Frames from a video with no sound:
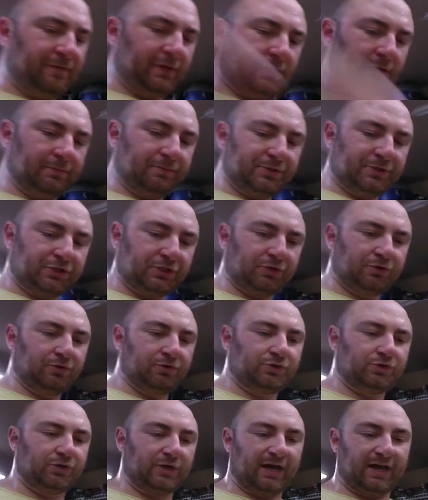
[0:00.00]
Phillips
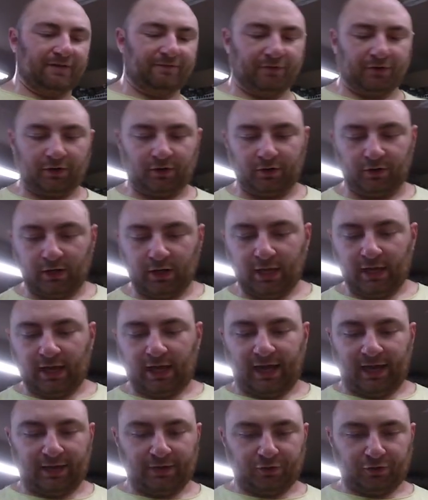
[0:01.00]
screwdriver
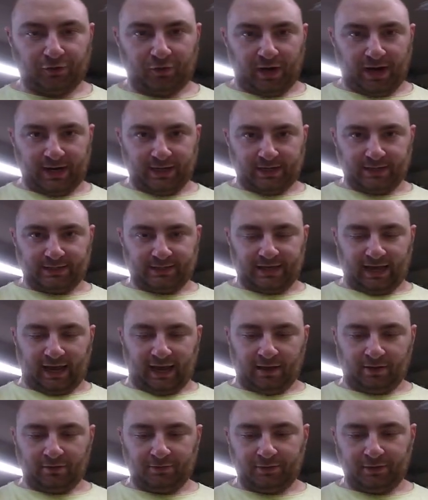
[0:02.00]
and grind it
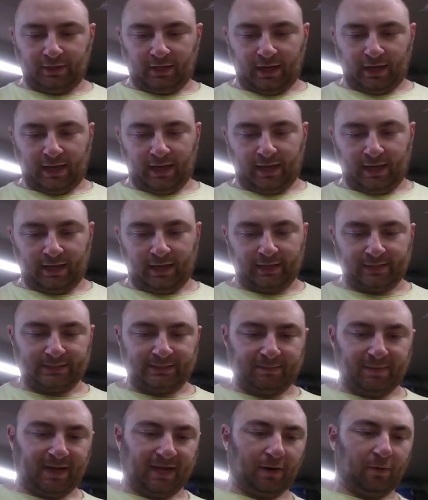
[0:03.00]
down to
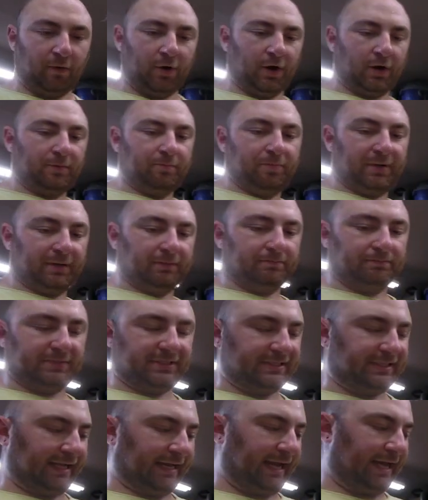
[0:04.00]
make it work. But
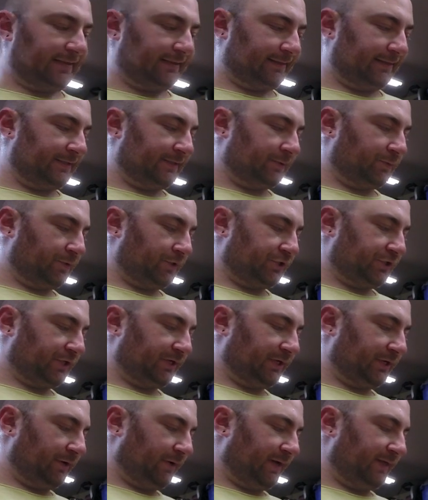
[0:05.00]
since I got this, we're just
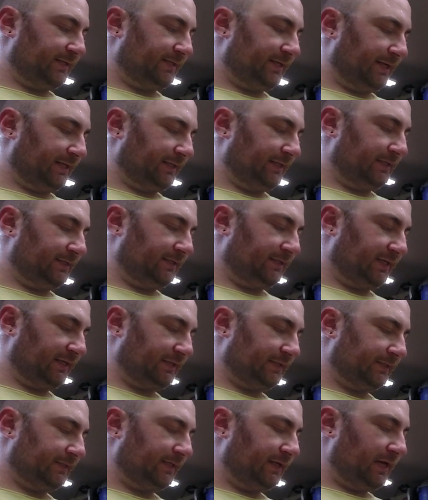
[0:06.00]
going to go ahead and take these
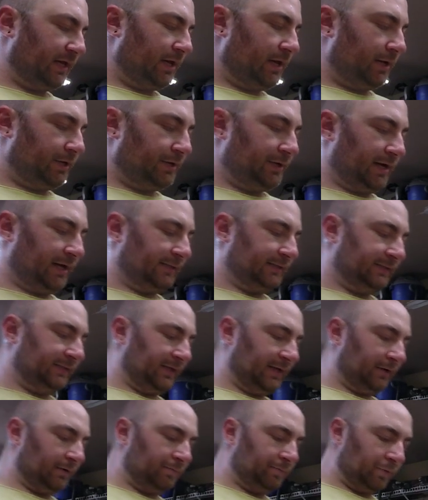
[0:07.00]
six
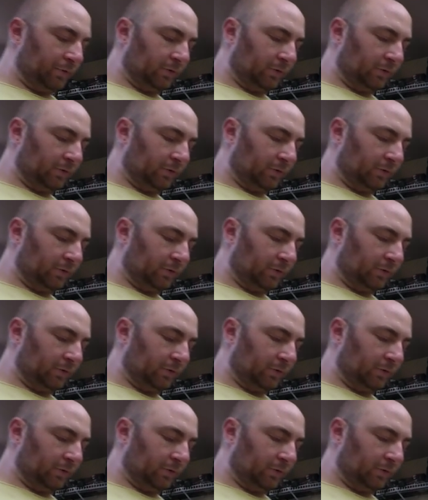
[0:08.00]
non-standard